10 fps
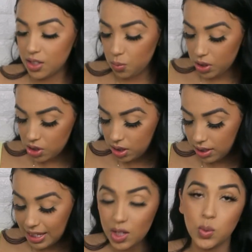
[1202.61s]

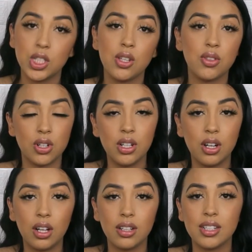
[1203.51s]
Originally it was thirty
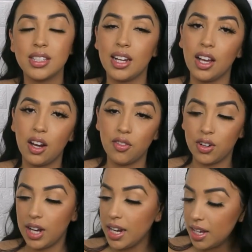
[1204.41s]
dollars and I got it for
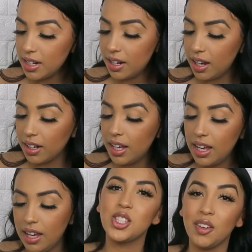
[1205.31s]
nine ninety-nine.
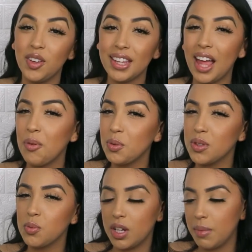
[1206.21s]
So I feel like that one
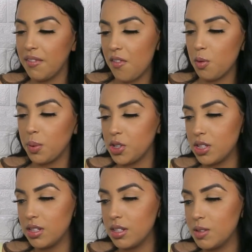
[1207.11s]
was one of my favorite
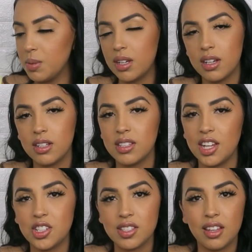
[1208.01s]
purchases because
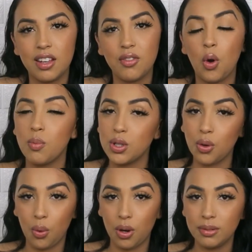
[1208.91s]
I just love home
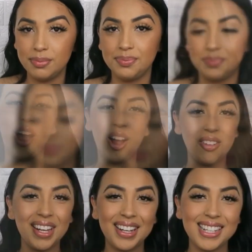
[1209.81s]
decor.
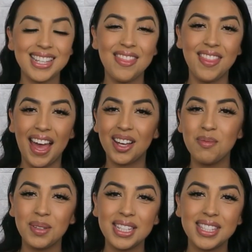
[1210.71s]
Alright guys, that
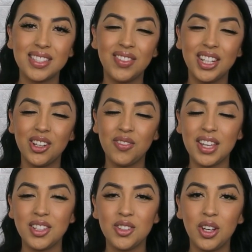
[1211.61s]
completes this video.
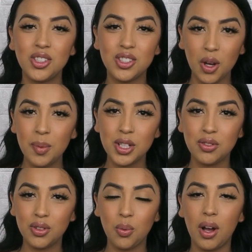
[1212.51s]
Thank you so much
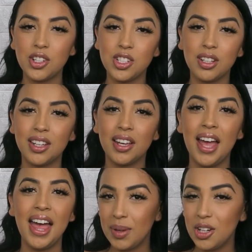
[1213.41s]
for watching.
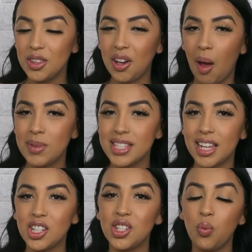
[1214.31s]
Let me know in the comments
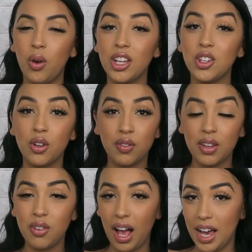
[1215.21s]
section what your
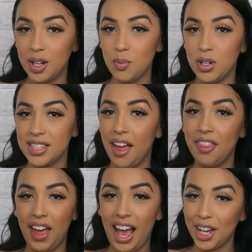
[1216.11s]
favorite item was
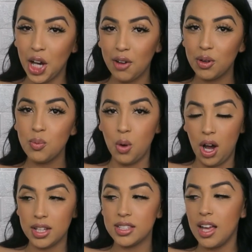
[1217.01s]
that I got from
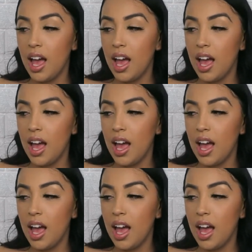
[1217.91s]
Ross.